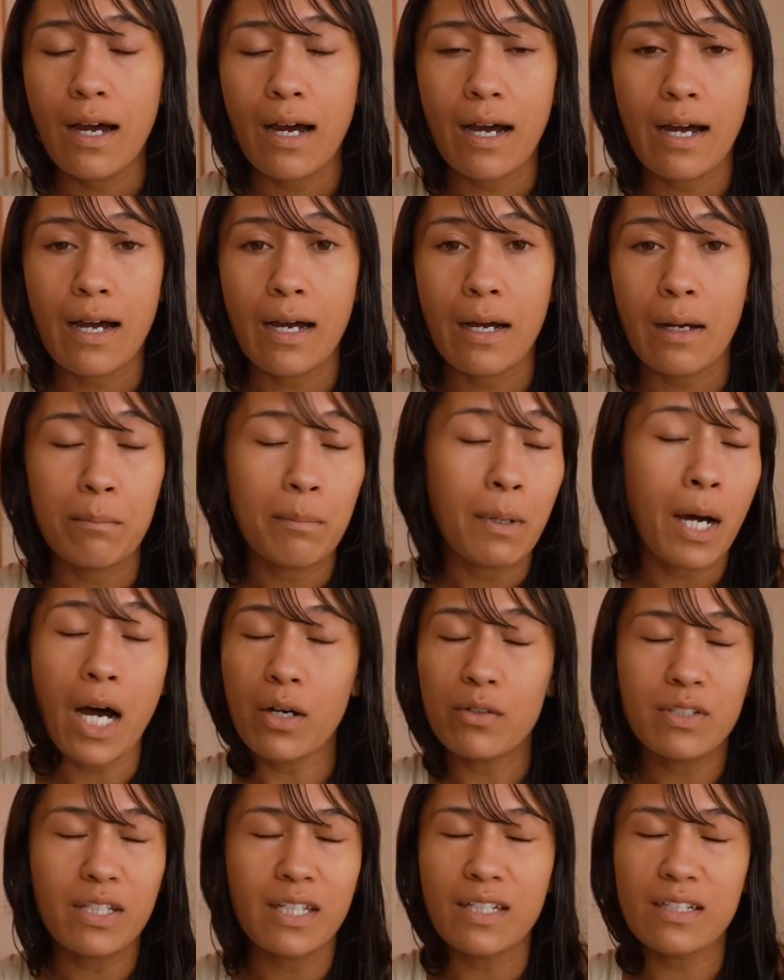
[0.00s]
But
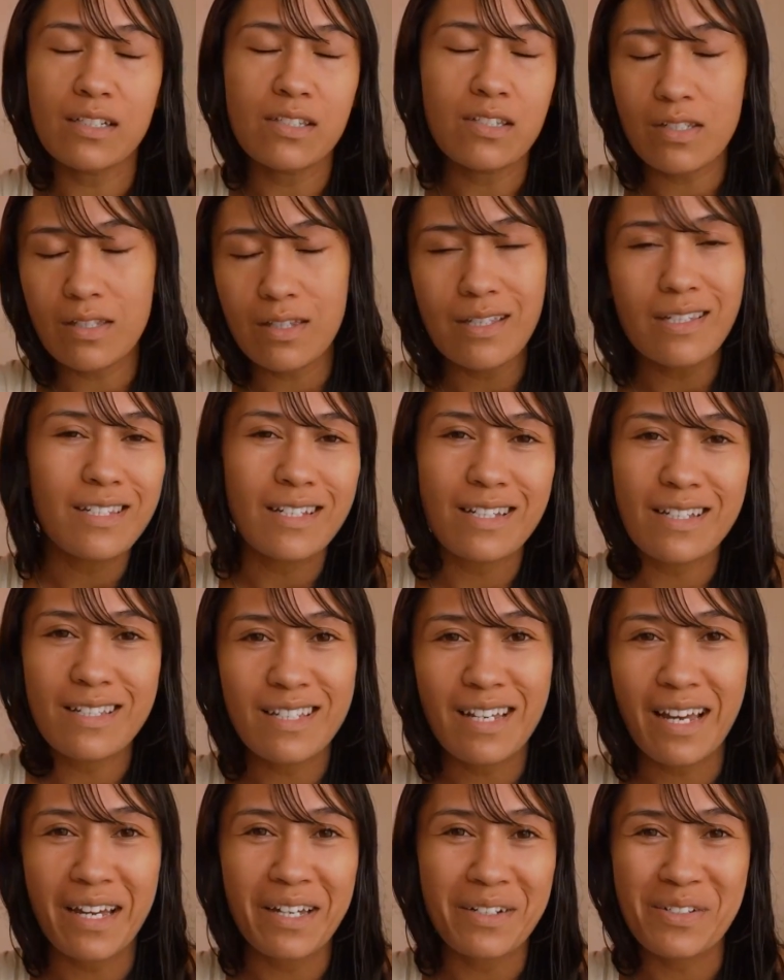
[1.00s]
I'll get into the
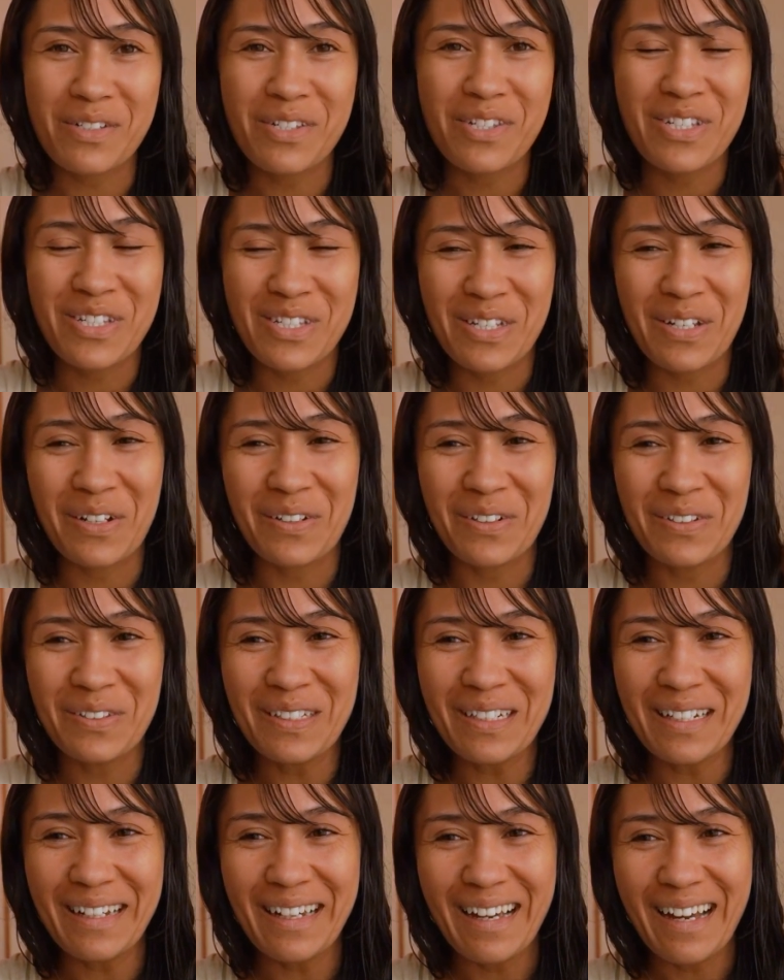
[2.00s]
details
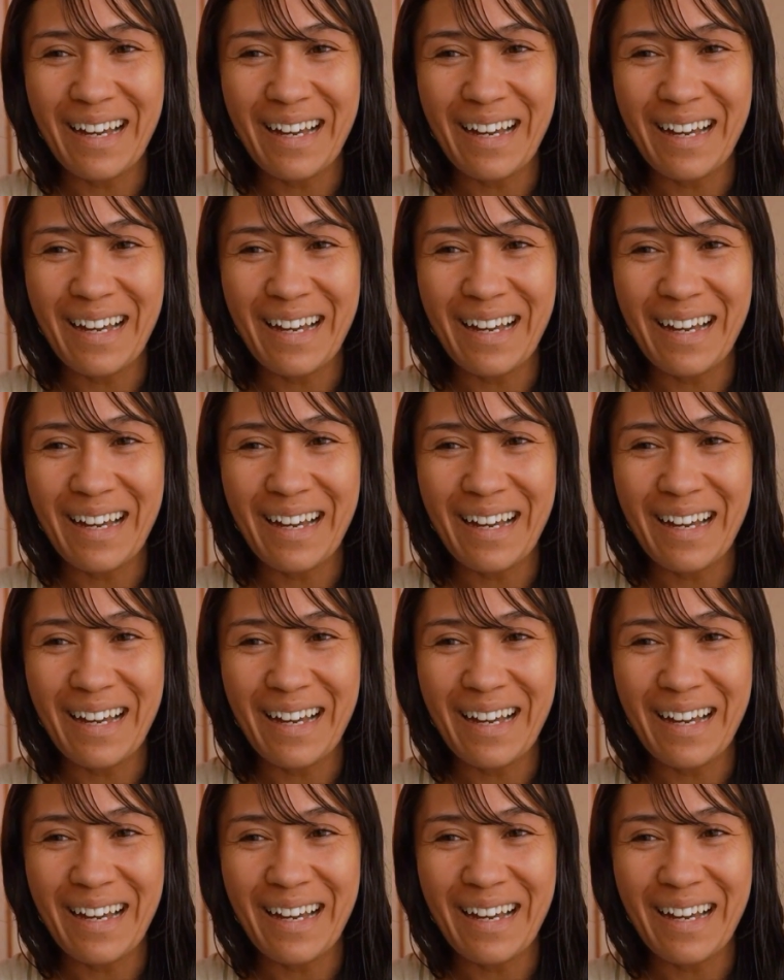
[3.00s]
soon.